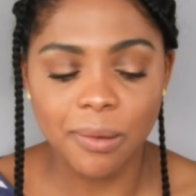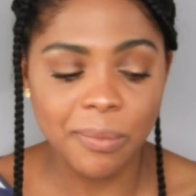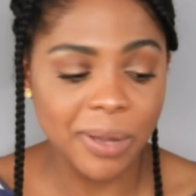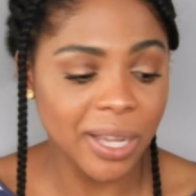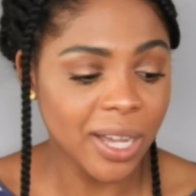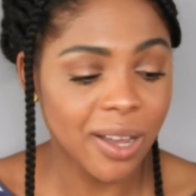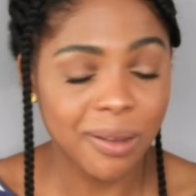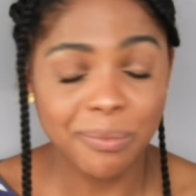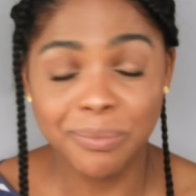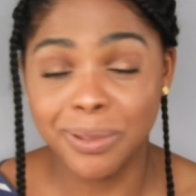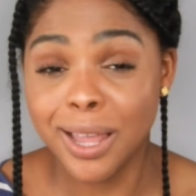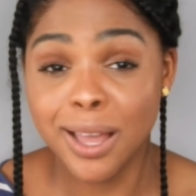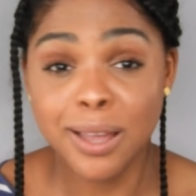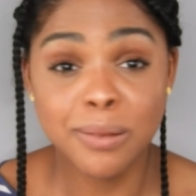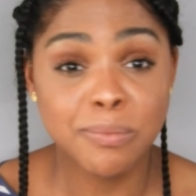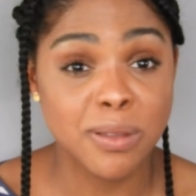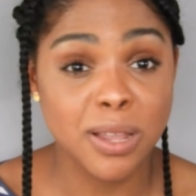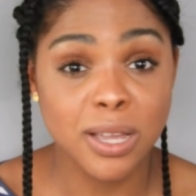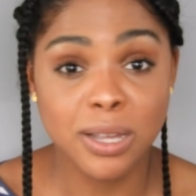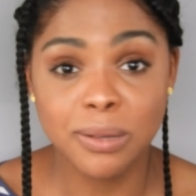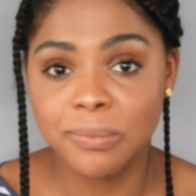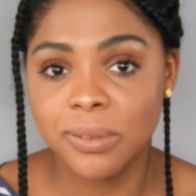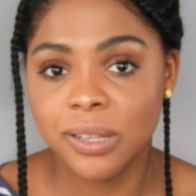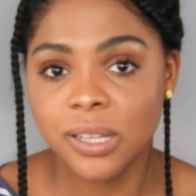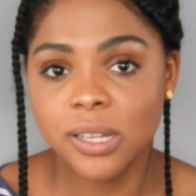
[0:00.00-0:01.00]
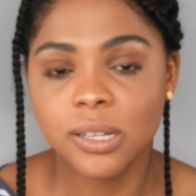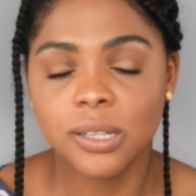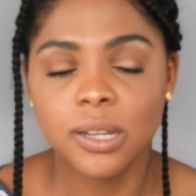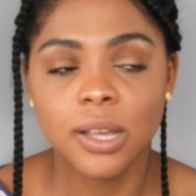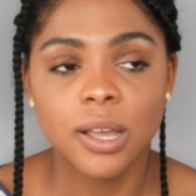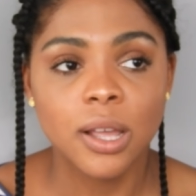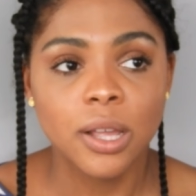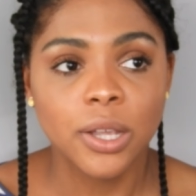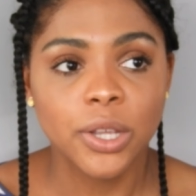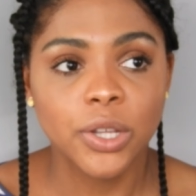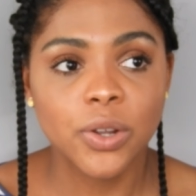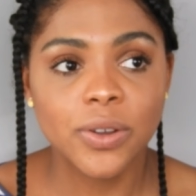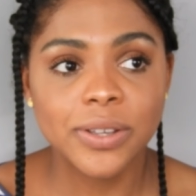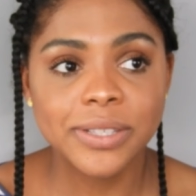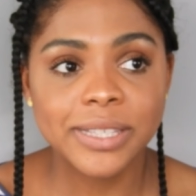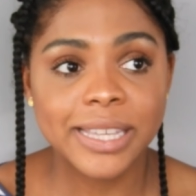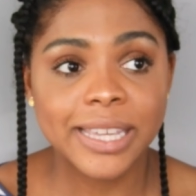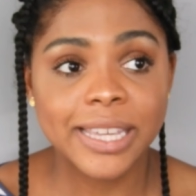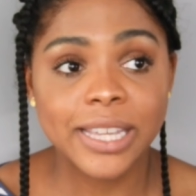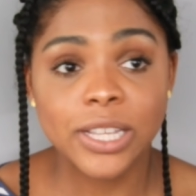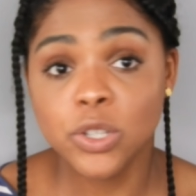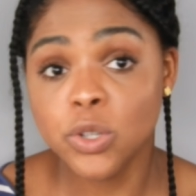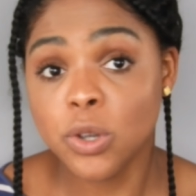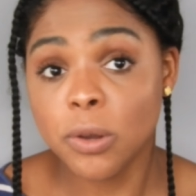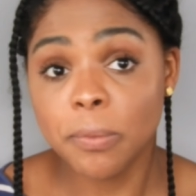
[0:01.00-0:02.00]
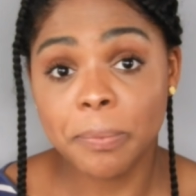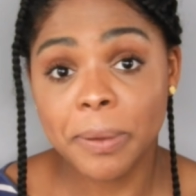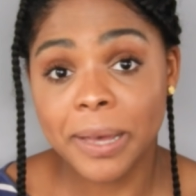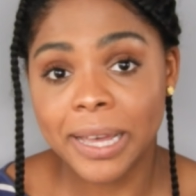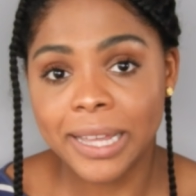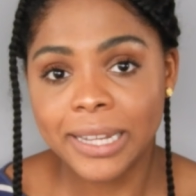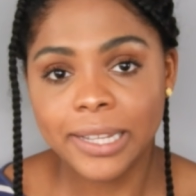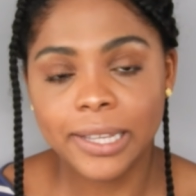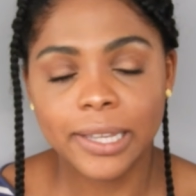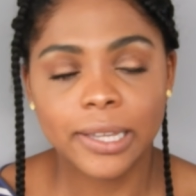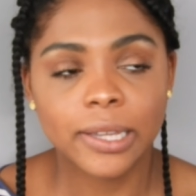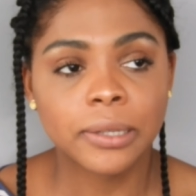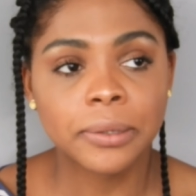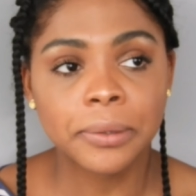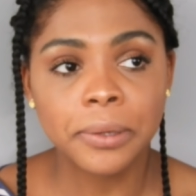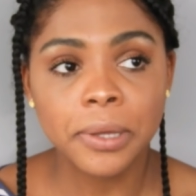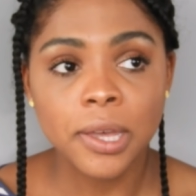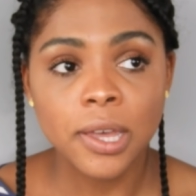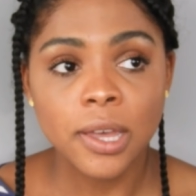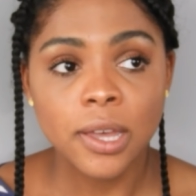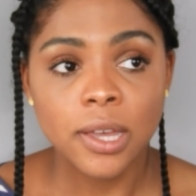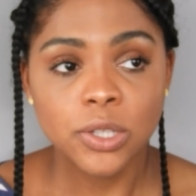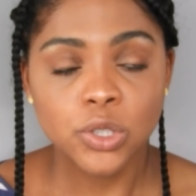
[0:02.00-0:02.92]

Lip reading: oh my god, blood. You know, as a kid, you're panicking.